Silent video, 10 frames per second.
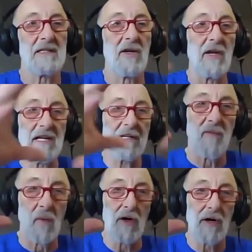collective
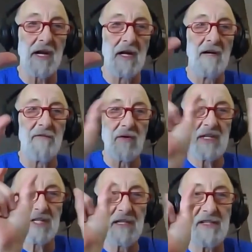word for
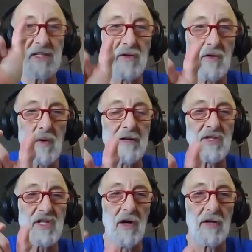these individual
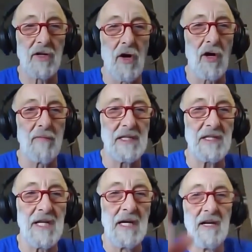critters called
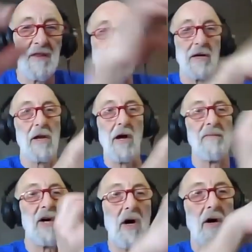karmans that
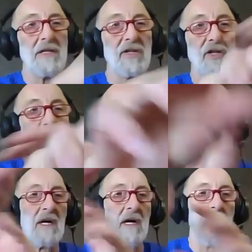glom onto
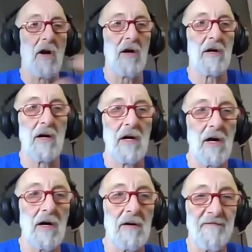
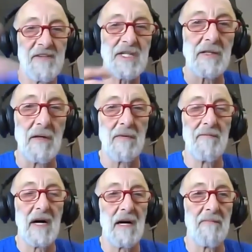our physical
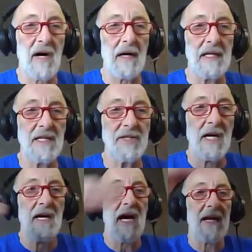bodies
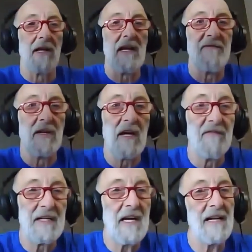at a level of
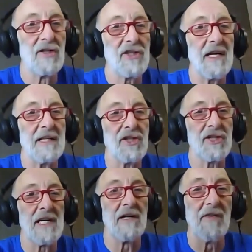an energetic
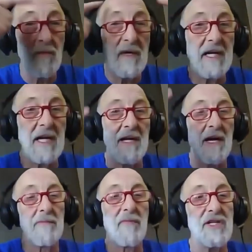shell that we cannot
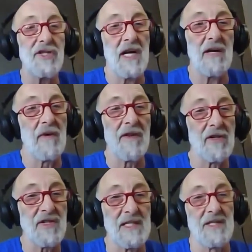appreciate with our
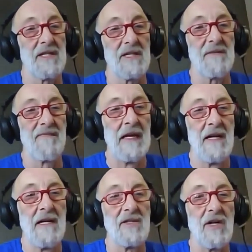senses.
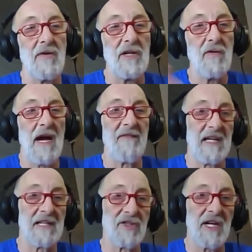So you have an
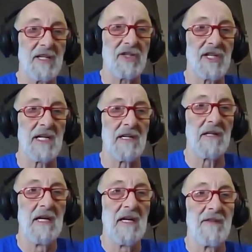energetic shell
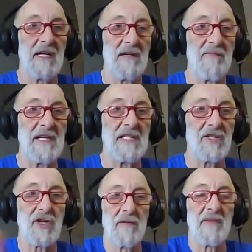that can be
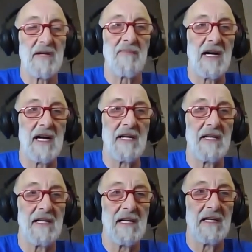determined by an
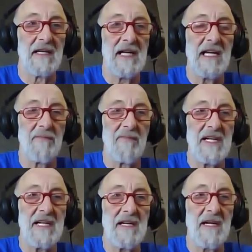
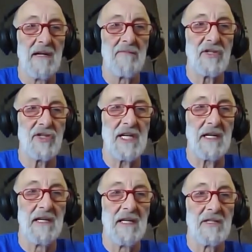EMP machine.
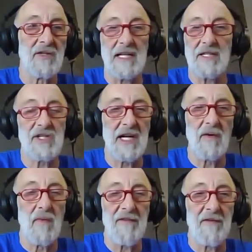So I can stand
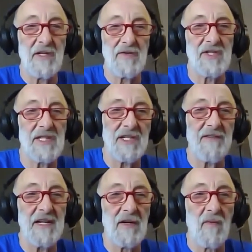away from you 60
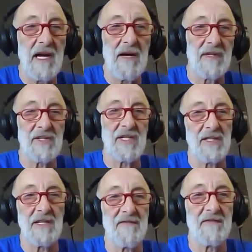feet away with a
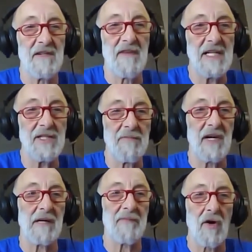sensitive device and
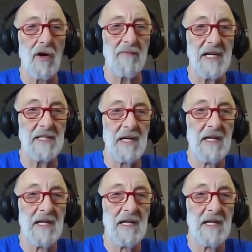pick up your heartbeat,